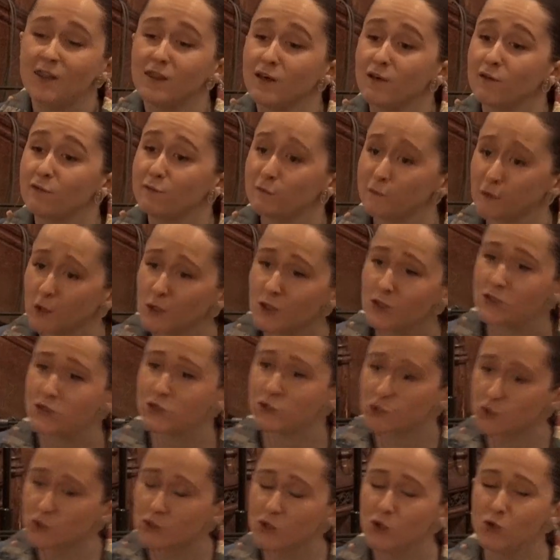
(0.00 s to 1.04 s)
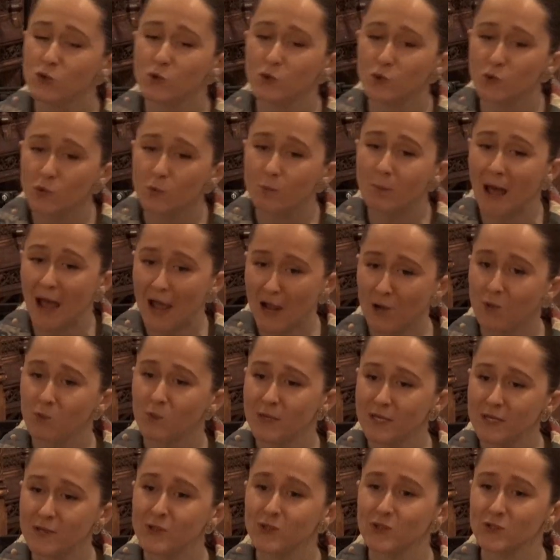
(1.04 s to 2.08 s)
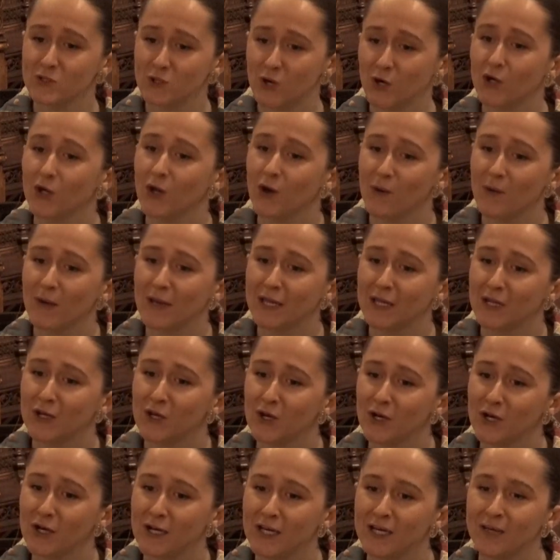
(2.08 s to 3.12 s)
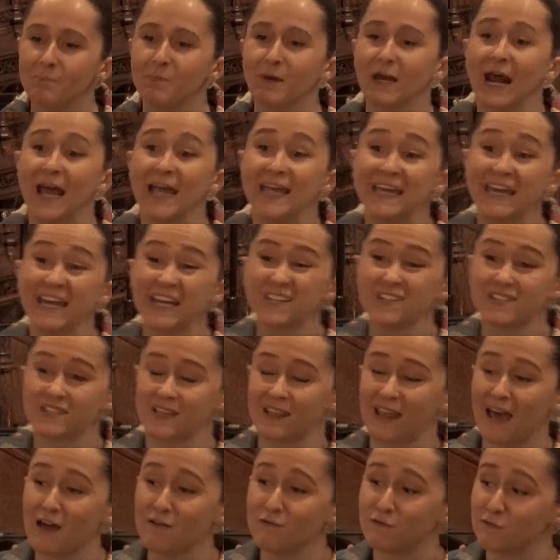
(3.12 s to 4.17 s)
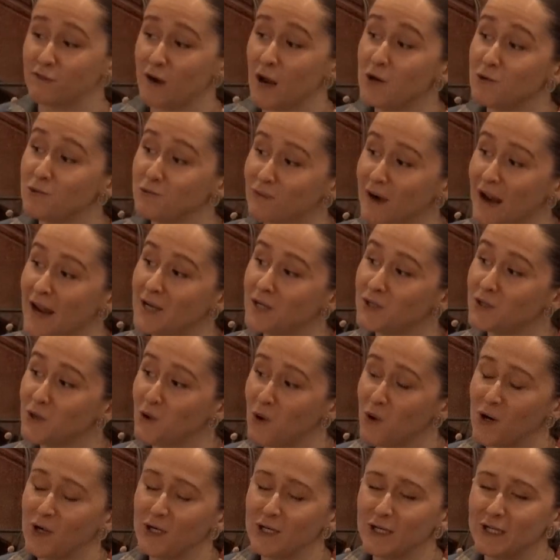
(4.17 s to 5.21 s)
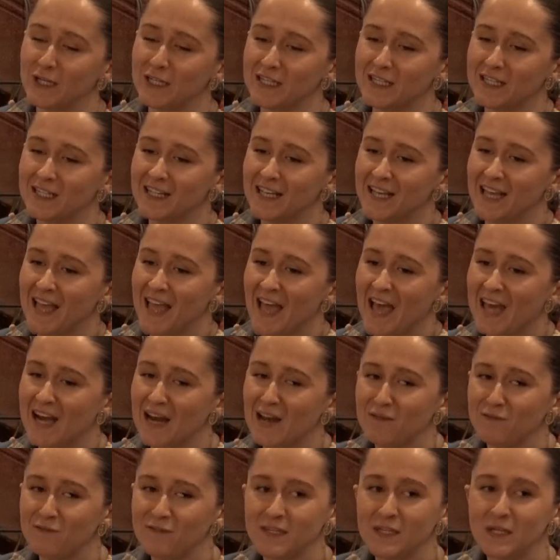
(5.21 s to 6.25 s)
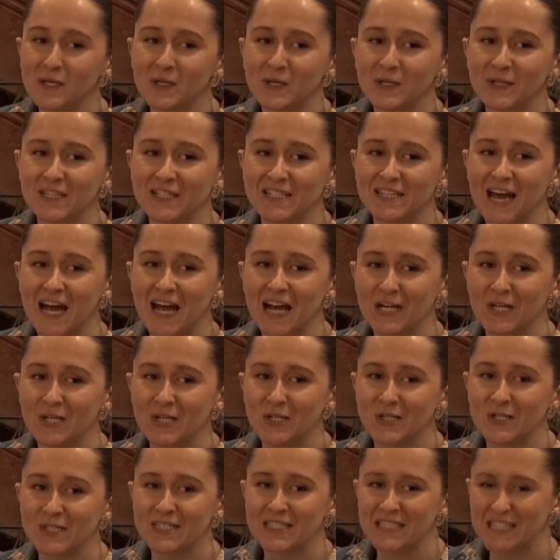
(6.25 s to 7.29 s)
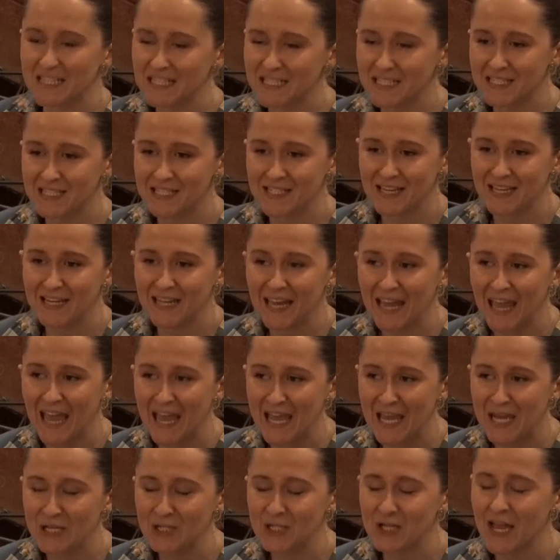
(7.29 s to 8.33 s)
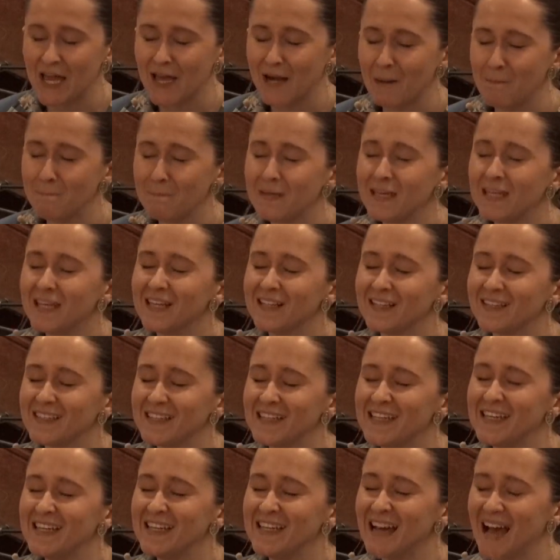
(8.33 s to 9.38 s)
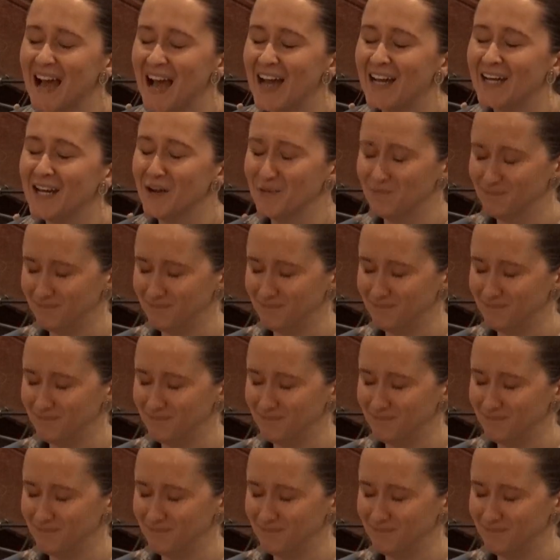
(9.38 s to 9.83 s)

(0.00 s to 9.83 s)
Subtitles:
the first 2 back wheels are going good, but I get to that front right corner and I feel the tires disengage and immediately I know.